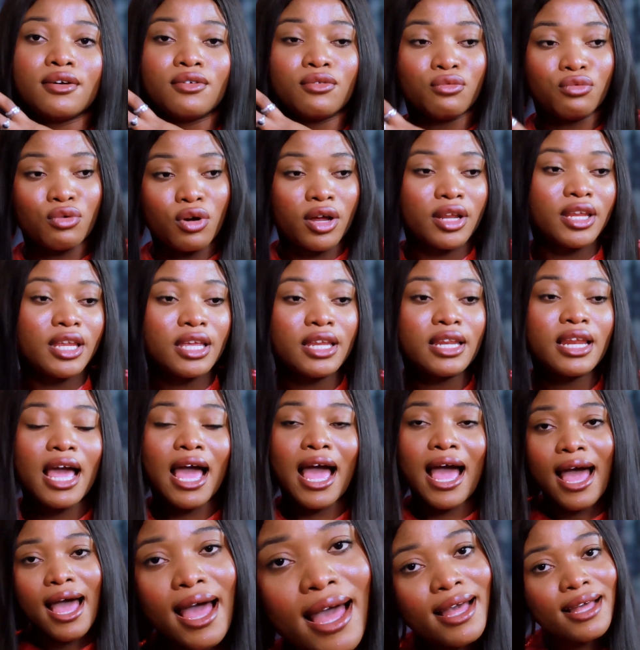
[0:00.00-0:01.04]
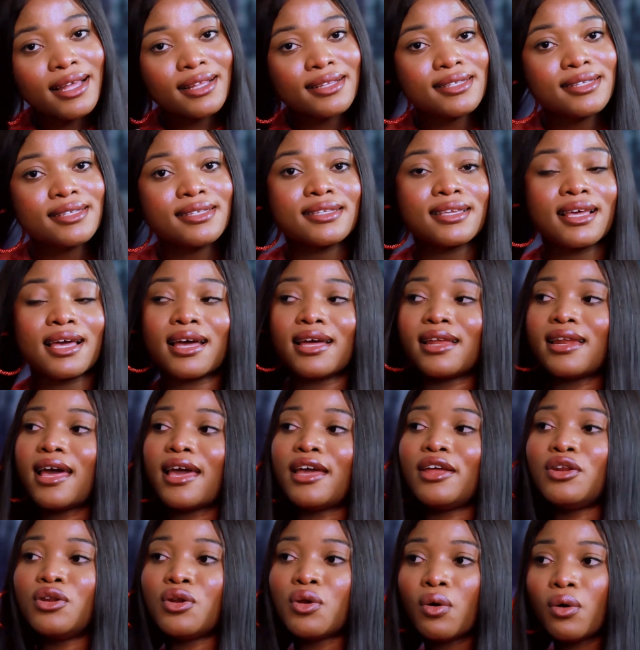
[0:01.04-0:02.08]
running ads. And
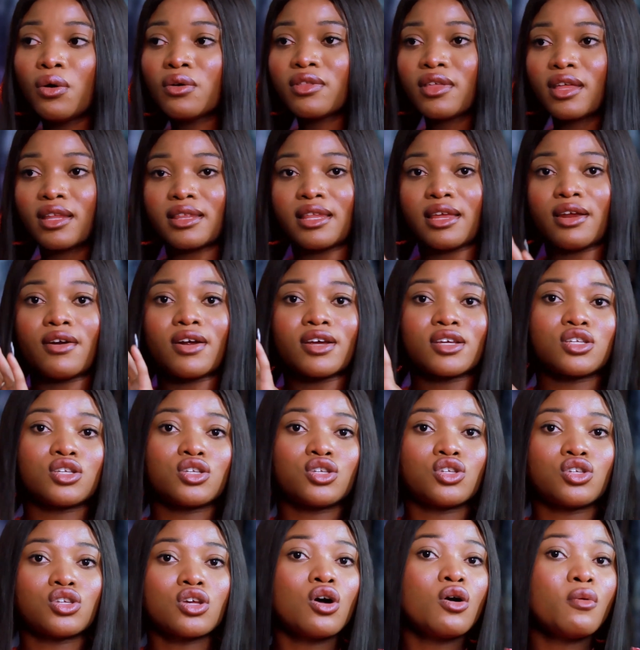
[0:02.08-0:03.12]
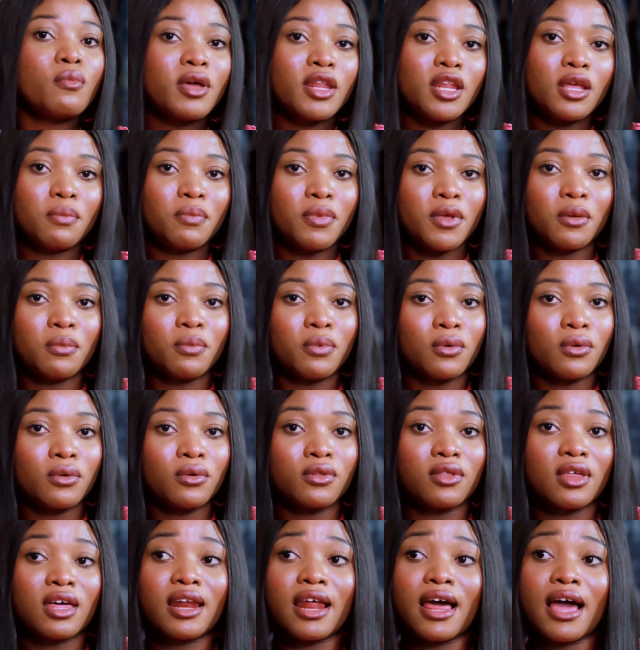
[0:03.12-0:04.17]
I know that there are so many
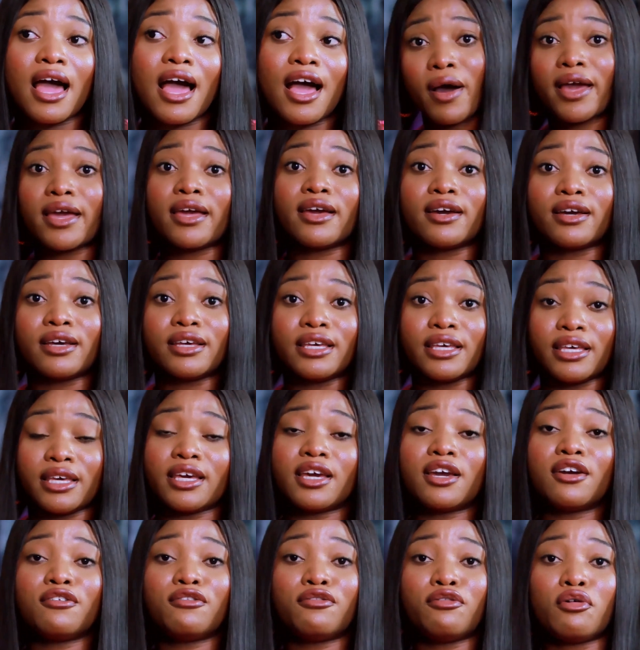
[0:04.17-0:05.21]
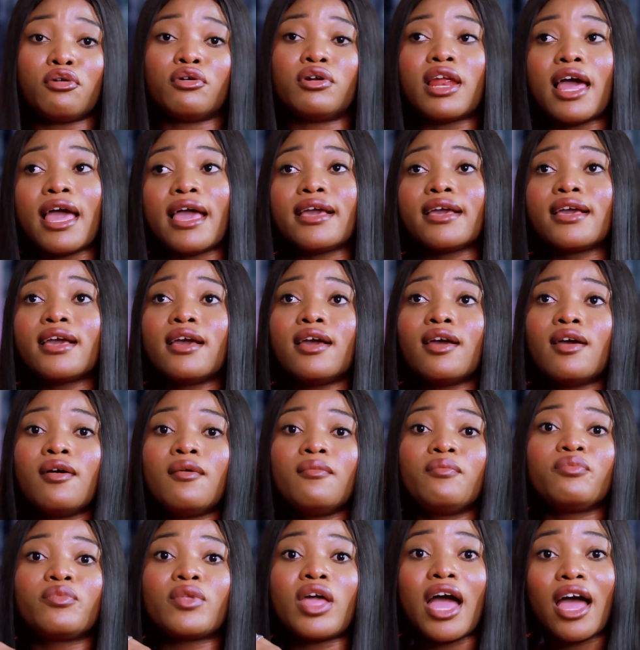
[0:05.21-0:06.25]
people that are quite a geek for
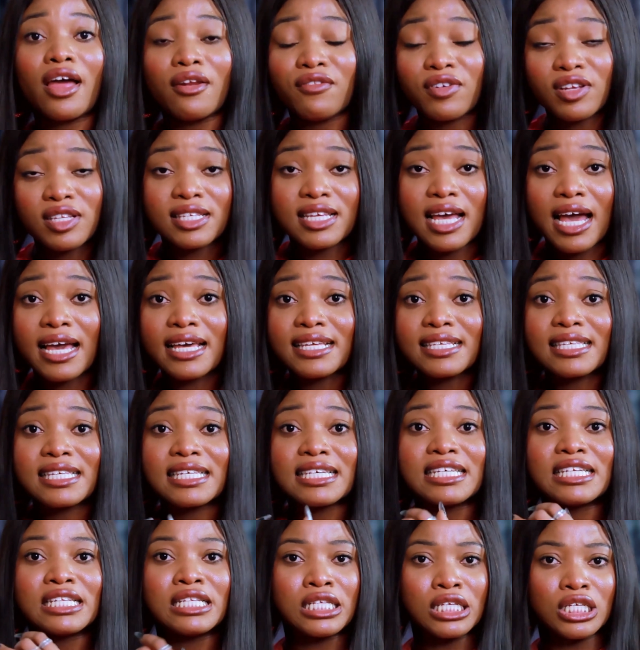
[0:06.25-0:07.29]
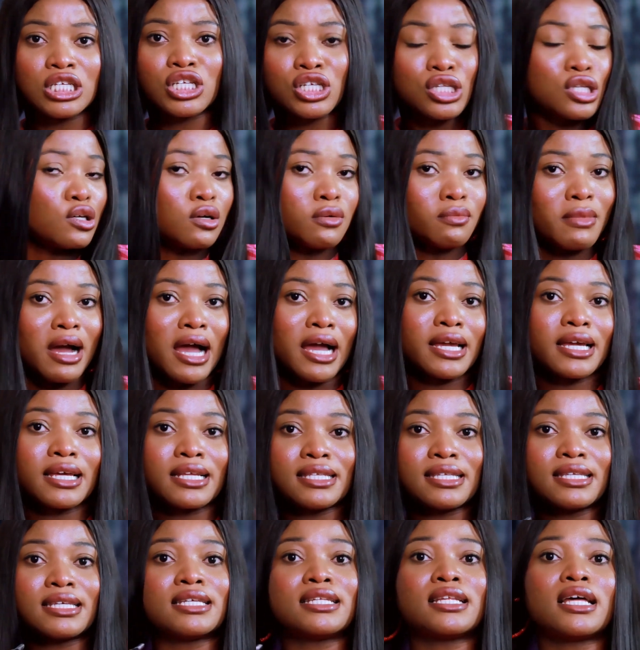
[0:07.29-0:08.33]
advertising, digital
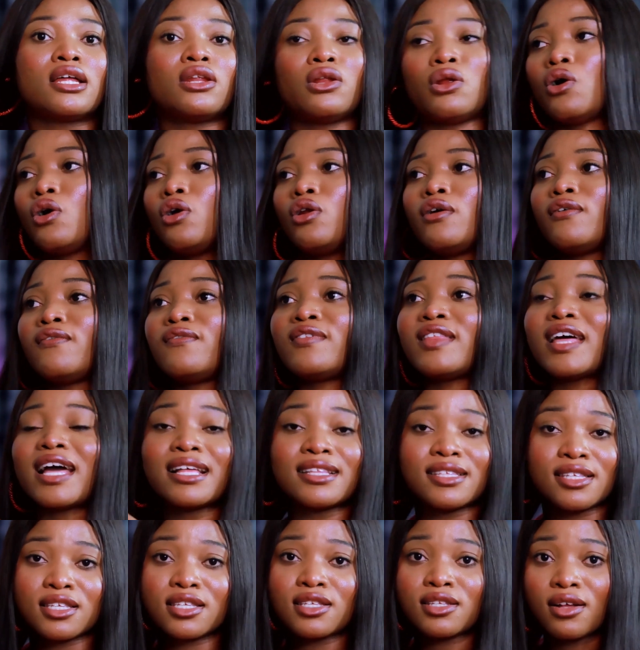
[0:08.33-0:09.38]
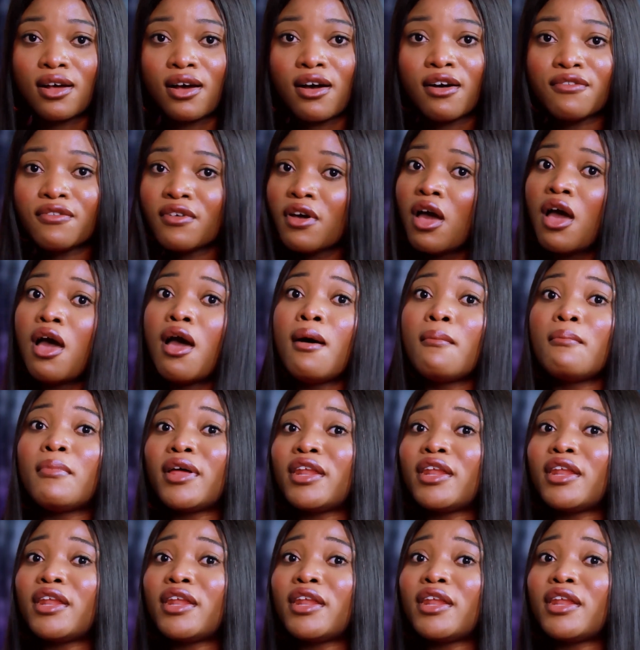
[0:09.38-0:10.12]
marketing, and all of that stuff.